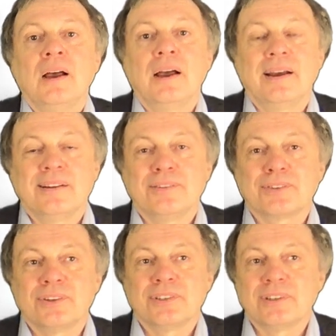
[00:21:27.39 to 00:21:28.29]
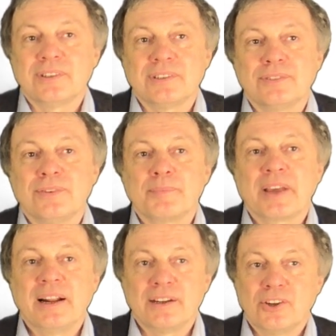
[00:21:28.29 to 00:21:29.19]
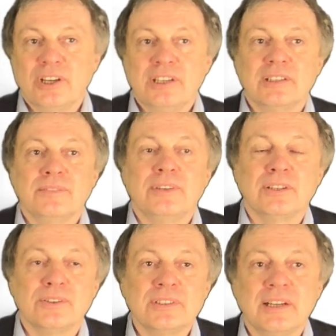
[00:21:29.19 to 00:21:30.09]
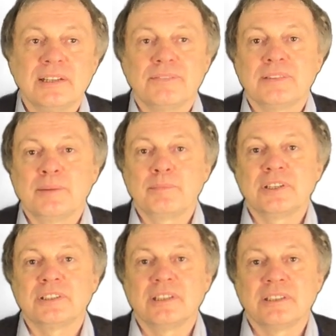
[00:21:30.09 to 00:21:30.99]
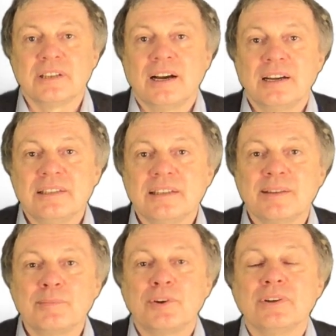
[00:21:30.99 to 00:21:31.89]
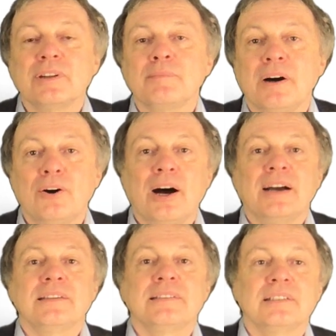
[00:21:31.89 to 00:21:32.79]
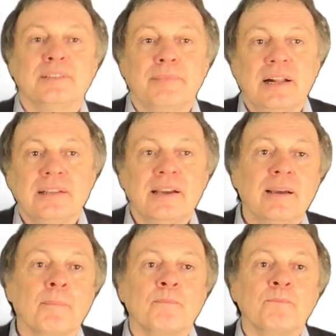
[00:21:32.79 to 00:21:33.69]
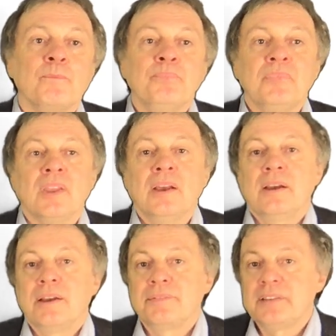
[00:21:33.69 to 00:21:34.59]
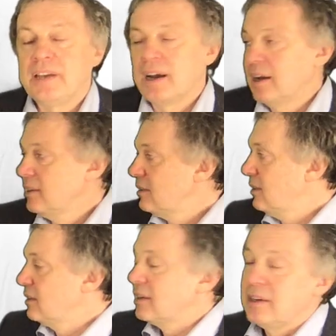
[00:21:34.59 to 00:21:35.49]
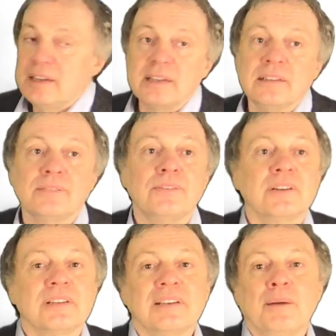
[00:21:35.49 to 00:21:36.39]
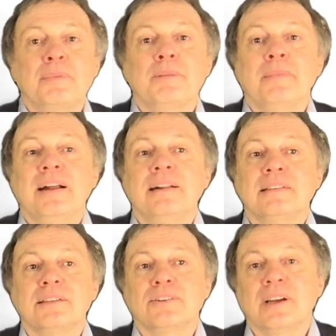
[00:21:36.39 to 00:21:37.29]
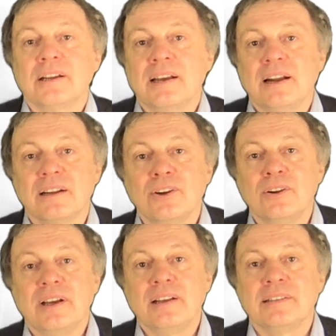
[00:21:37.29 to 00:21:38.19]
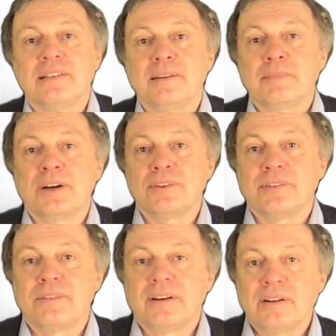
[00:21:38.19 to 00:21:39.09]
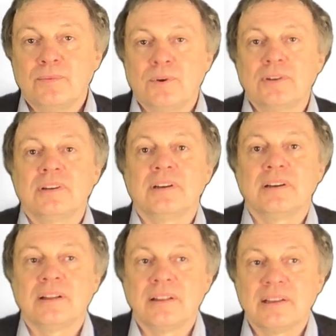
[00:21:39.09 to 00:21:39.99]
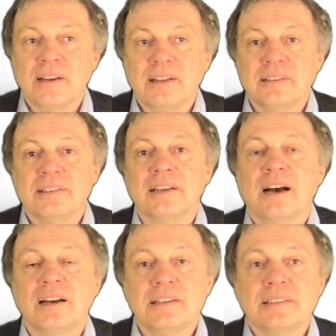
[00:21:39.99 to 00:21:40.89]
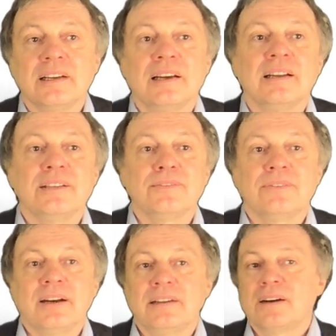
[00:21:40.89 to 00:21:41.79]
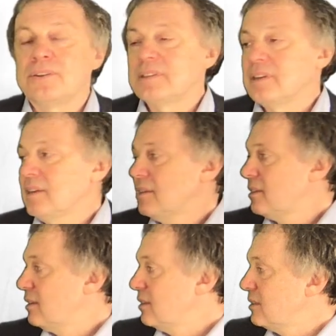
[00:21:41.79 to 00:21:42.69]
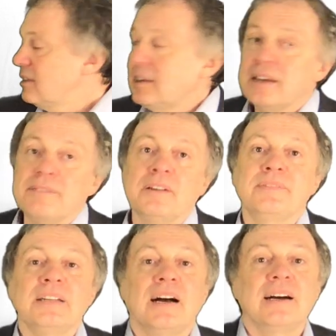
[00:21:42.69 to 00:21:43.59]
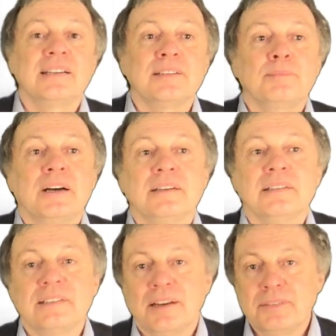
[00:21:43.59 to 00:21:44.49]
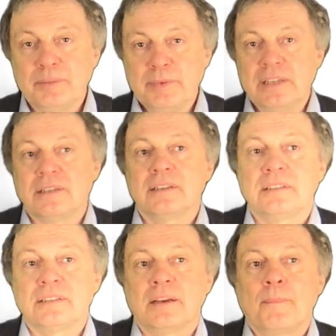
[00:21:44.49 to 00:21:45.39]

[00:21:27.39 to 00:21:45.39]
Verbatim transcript: And of course also from calculation we know that if temperature is rising, more and more ice is melting. If the ice in Greenland, for example, melts, you can calculate the amount of water in this ice, and you find out that the sea level will rise by seven meters.